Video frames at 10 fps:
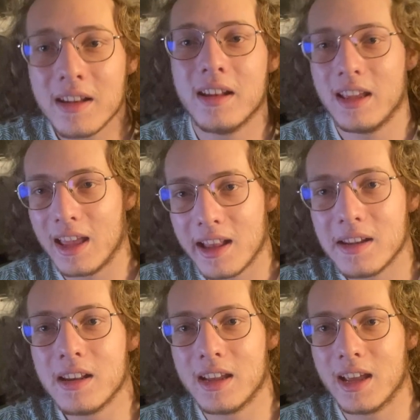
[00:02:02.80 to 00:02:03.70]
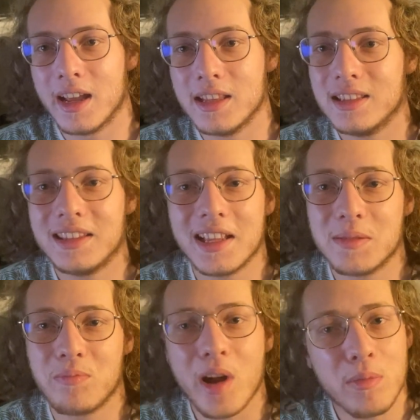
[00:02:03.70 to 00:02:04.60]
and again and again, that's
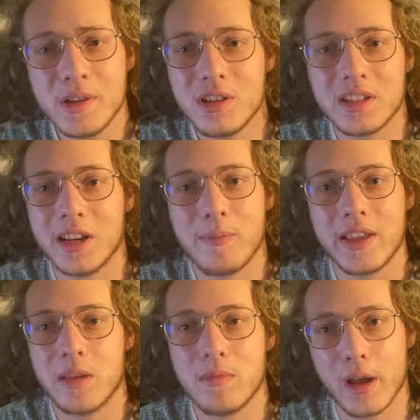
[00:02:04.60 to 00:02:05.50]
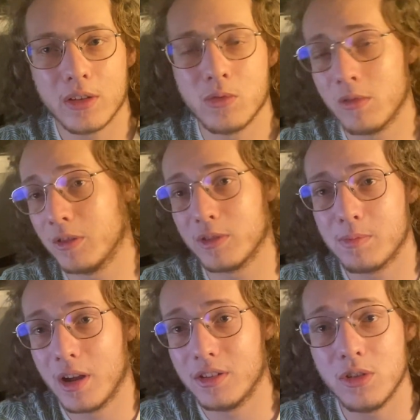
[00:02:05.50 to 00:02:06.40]
probably just gonna make them not to want to
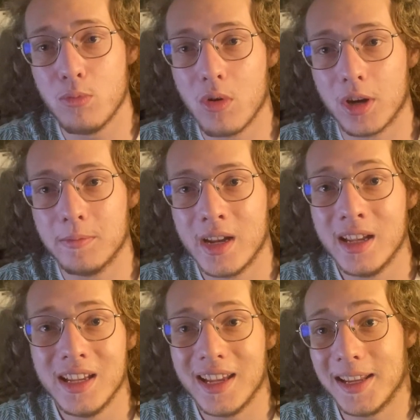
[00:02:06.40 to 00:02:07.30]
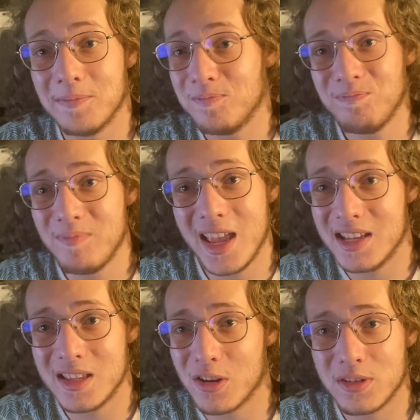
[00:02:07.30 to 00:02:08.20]
respond to you more and
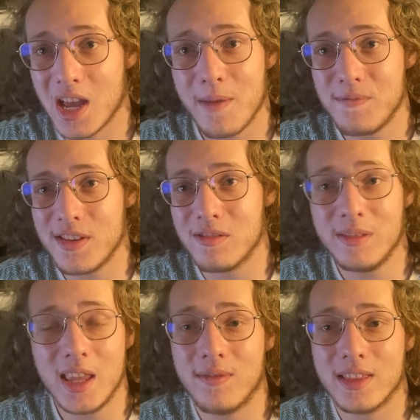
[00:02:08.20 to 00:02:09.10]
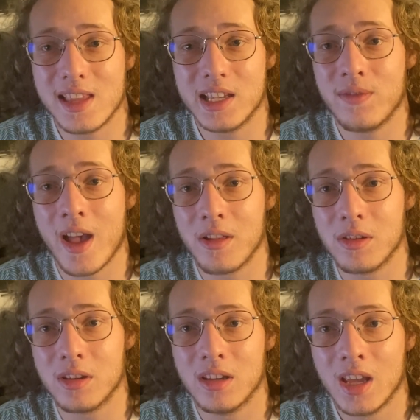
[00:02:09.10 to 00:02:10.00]
makes their time feel even less
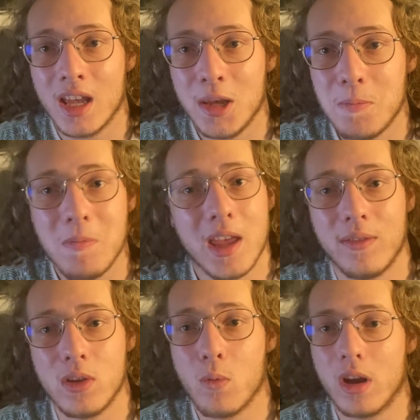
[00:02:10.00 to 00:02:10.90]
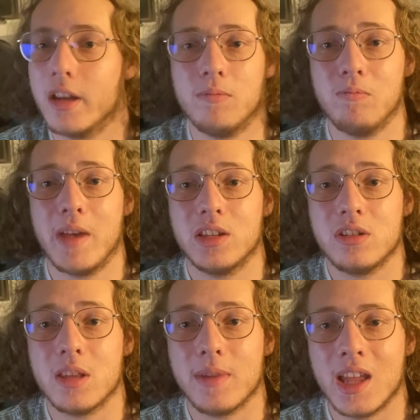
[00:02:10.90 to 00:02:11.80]
valued. If you wanna message
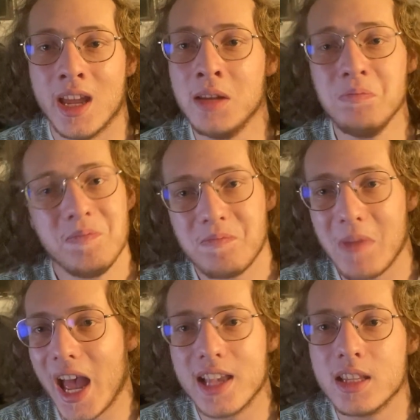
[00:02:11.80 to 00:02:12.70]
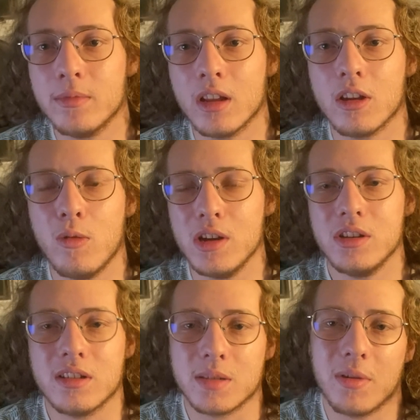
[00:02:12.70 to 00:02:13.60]
them again, ask them another question
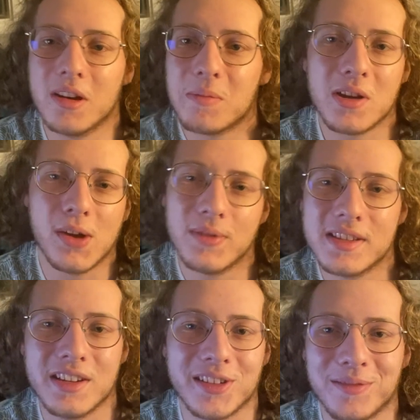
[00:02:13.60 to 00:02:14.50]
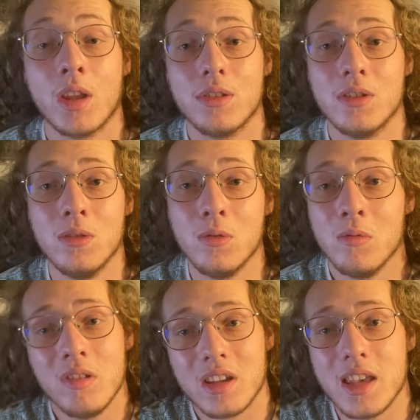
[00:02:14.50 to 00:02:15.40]
to spark up the conversation. Do
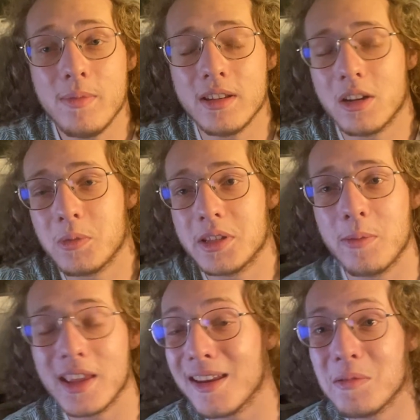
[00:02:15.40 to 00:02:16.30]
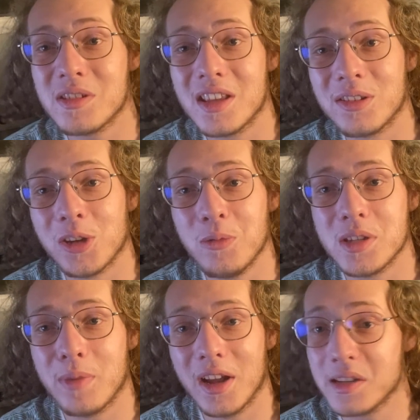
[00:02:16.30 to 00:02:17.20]
keep in touch with some of the animators that do
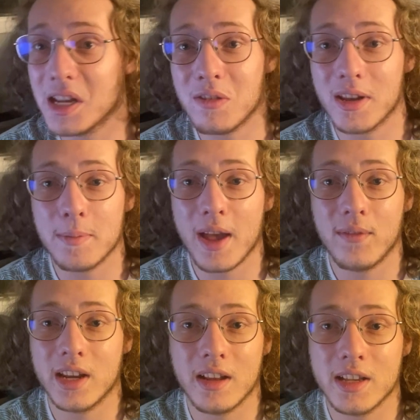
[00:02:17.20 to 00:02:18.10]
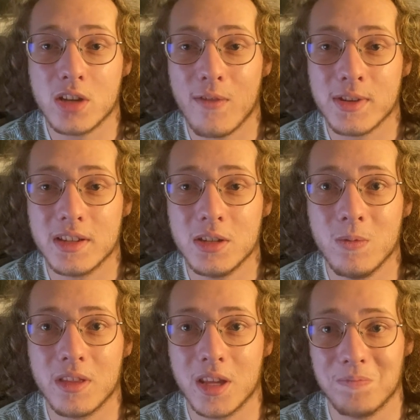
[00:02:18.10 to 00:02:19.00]
respond and you end up having a nice conversation
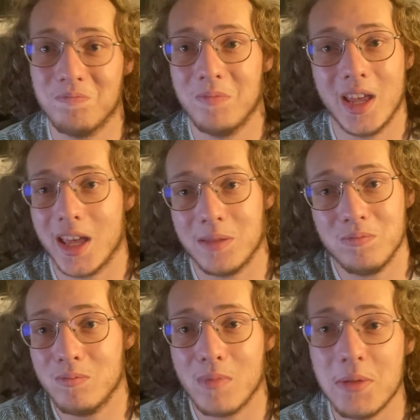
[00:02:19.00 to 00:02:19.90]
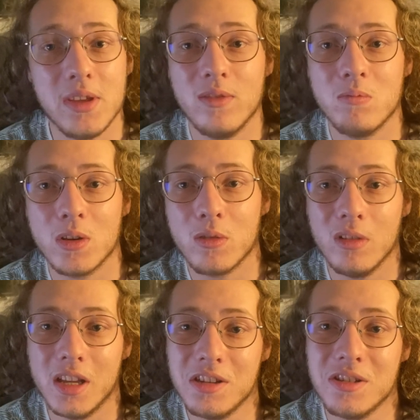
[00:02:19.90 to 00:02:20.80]
with them and maybe even build a
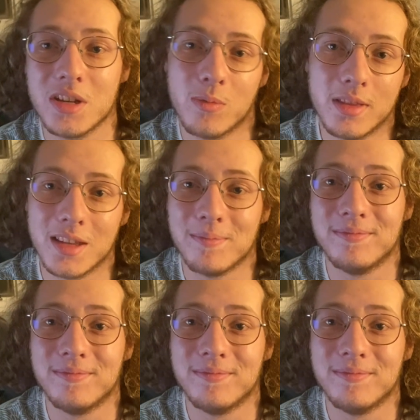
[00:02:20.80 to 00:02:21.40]
relationship with them.